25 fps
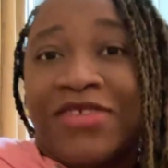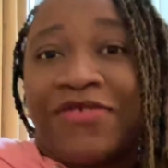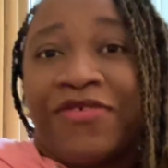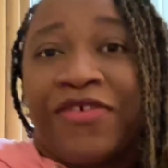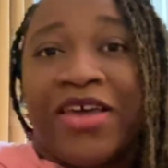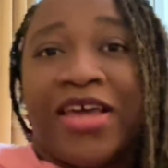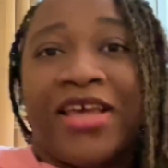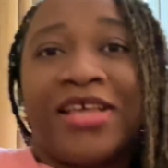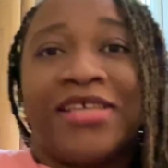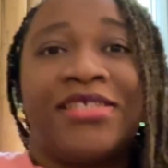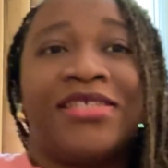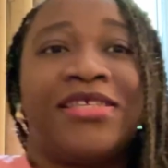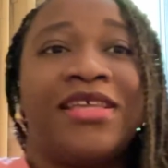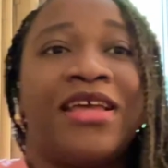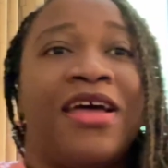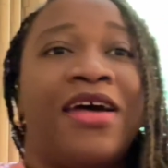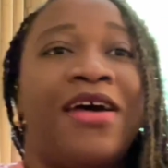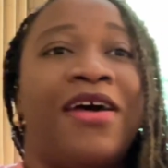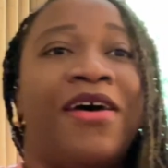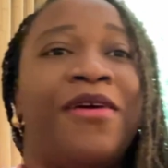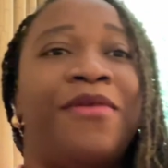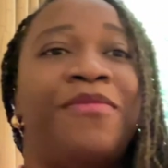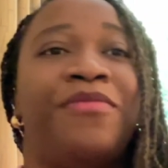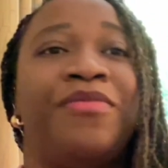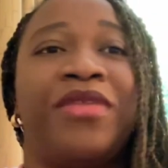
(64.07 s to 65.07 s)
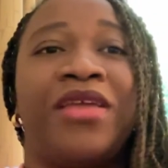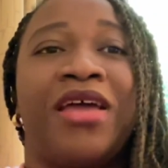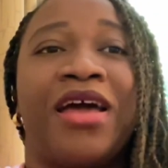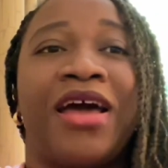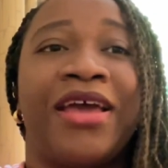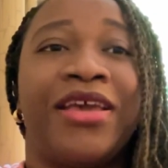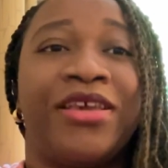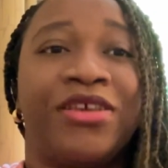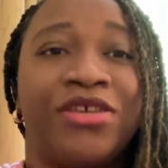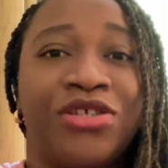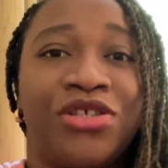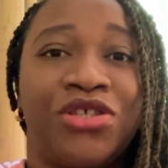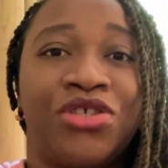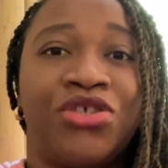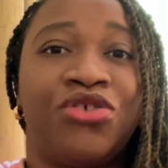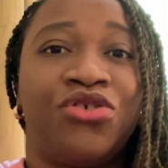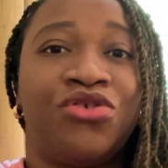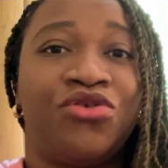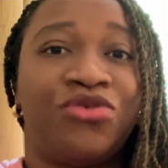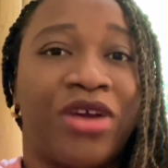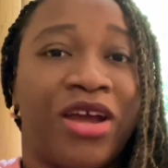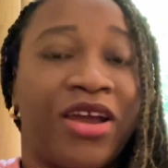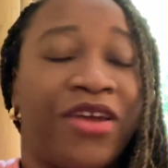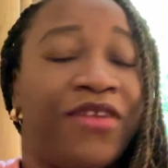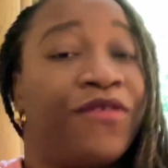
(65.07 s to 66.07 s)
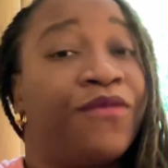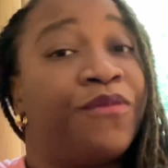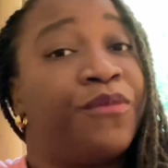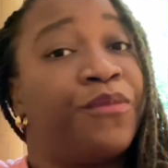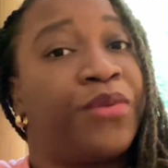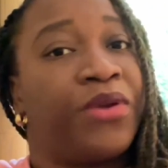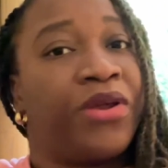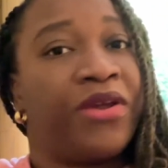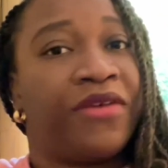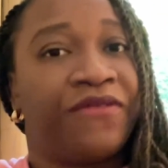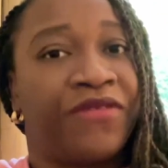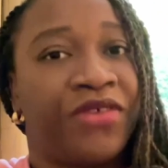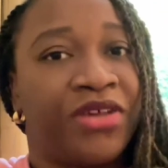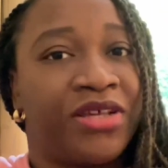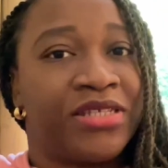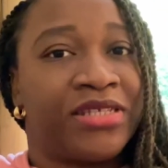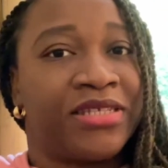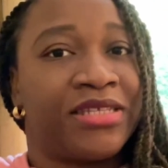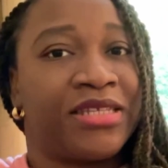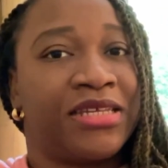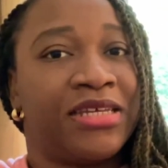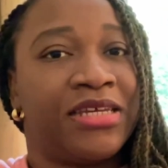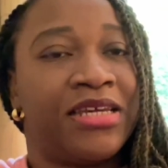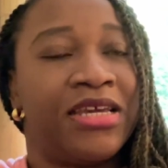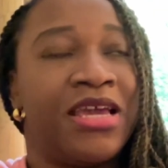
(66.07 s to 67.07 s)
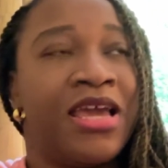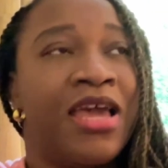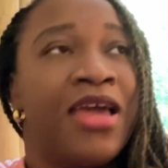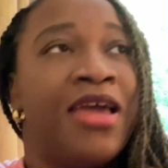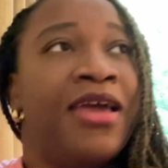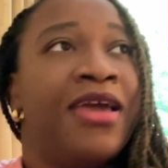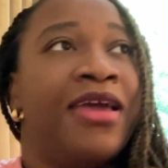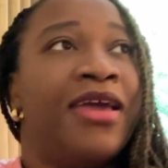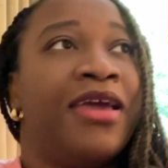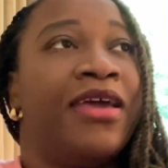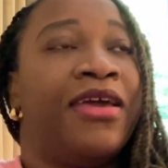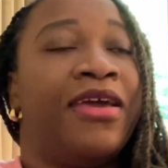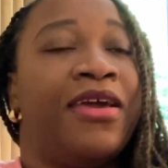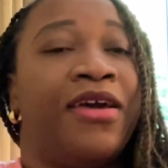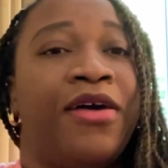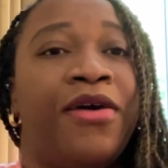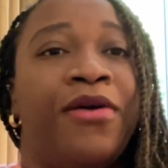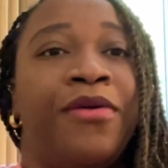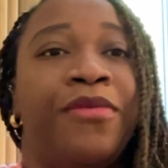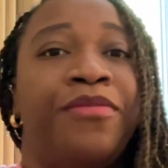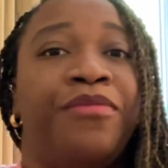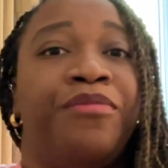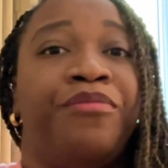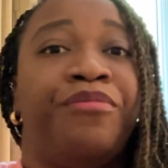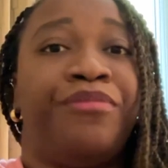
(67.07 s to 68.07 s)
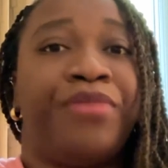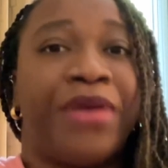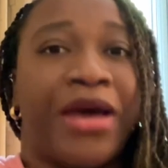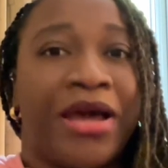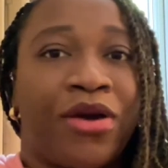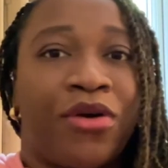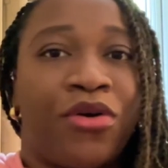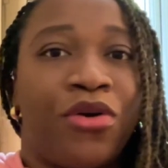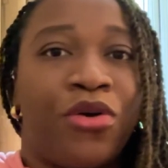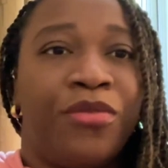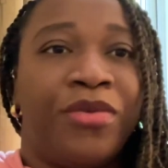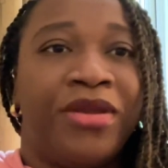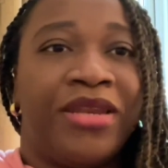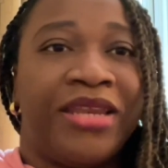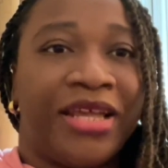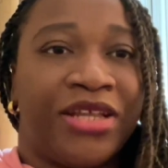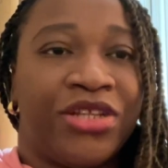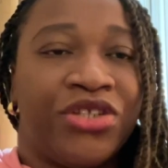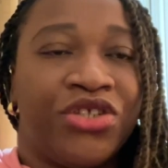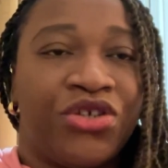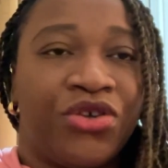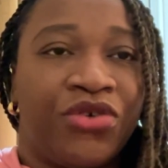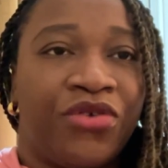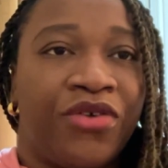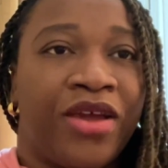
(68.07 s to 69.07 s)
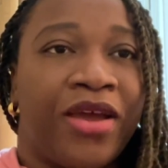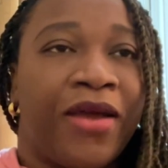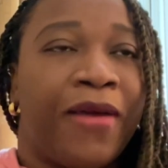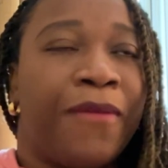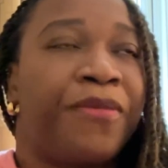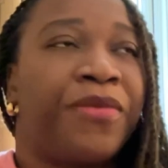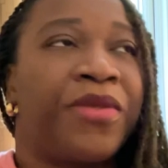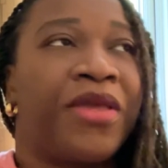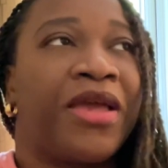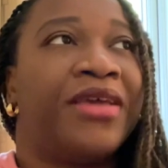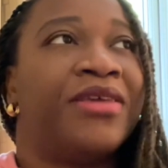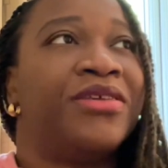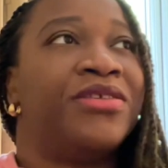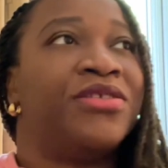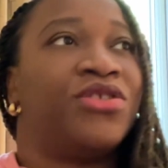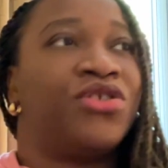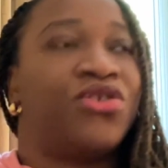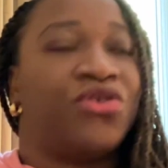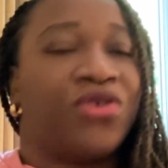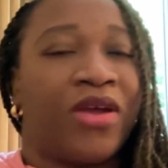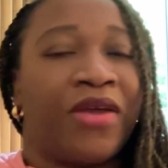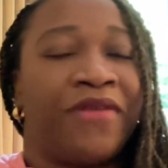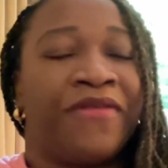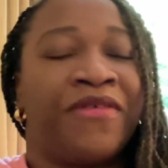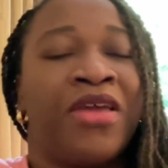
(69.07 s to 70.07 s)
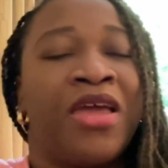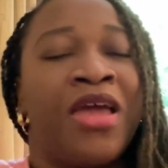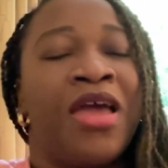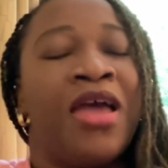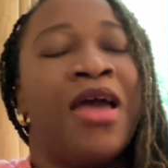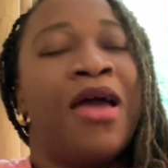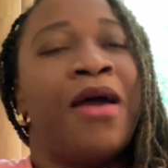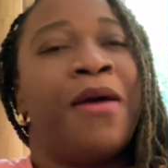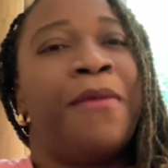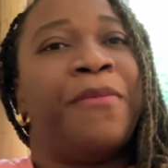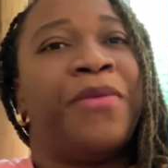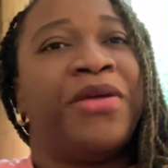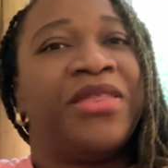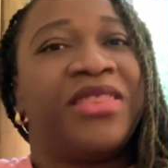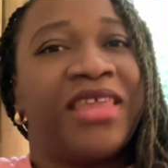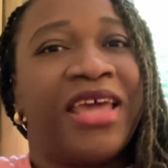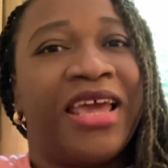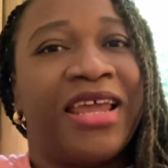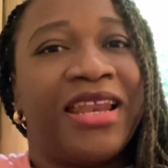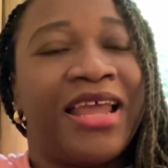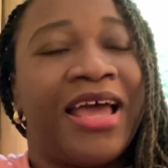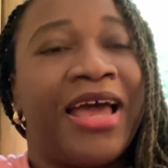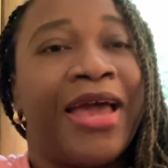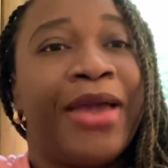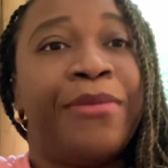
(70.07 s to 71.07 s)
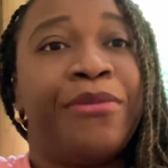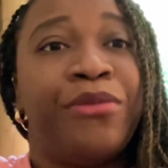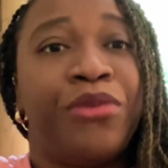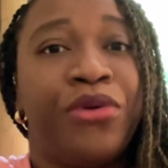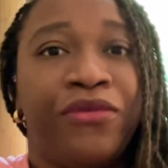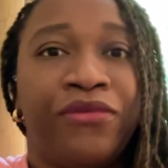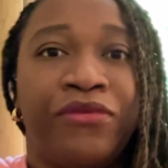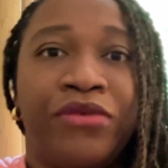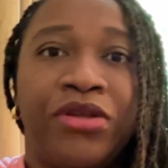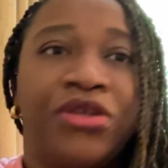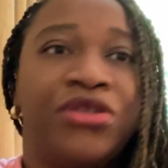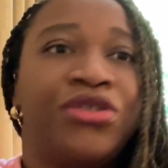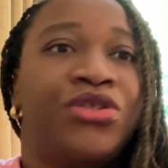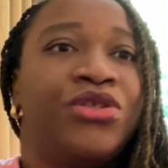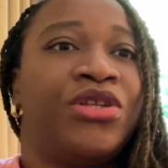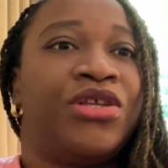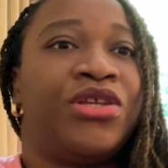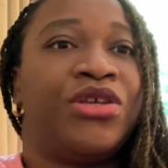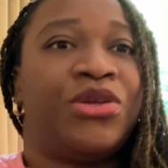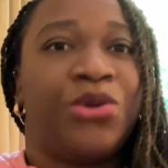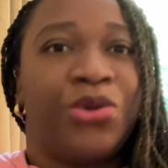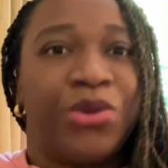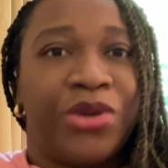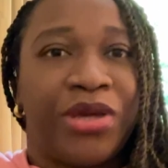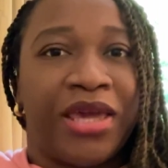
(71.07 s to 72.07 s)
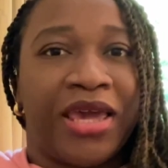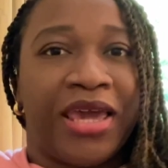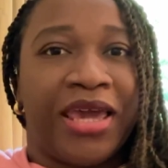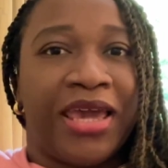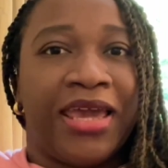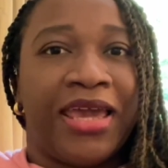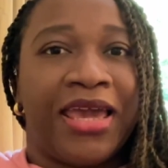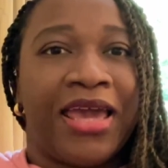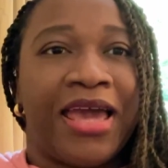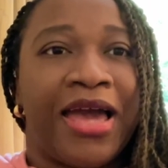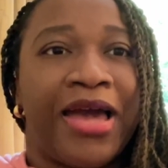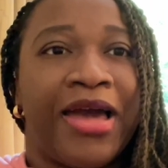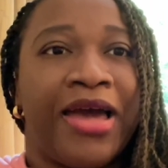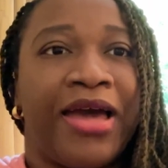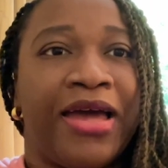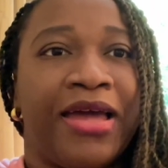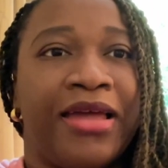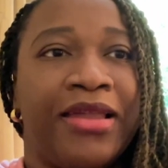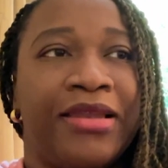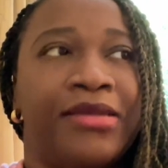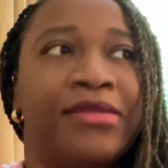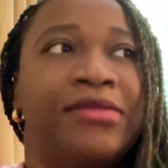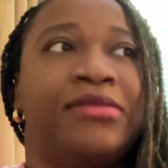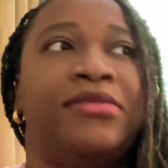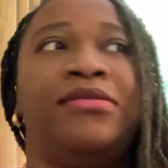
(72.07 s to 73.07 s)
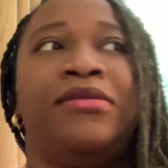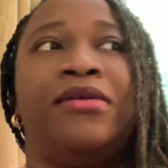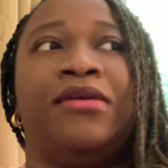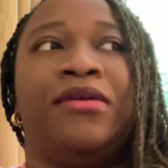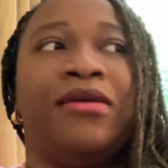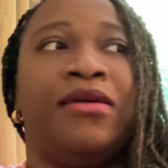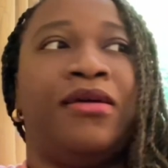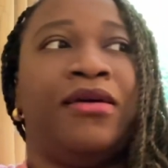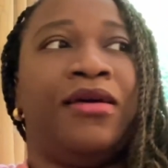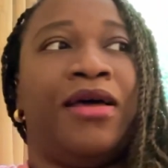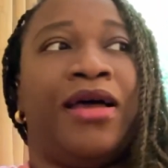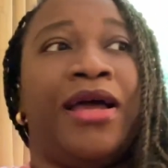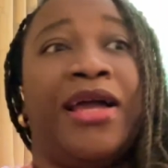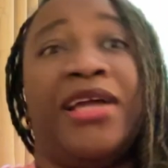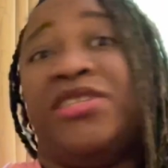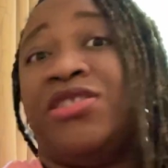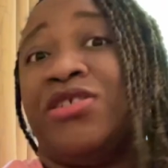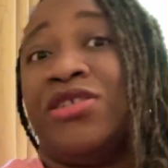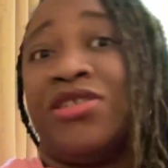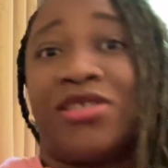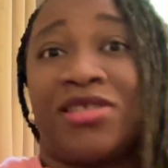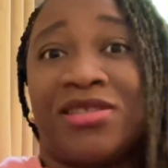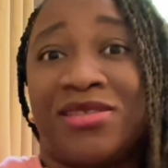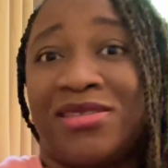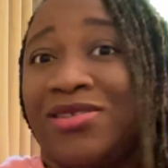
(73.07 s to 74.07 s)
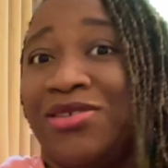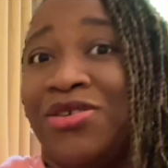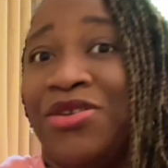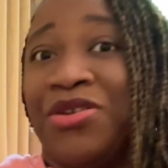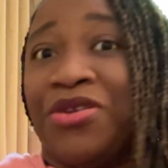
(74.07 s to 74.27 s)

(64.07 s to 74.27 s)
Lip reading: first, I used to drive previously back home in Nigeria. I used to drive, but then I moved to the UK and I just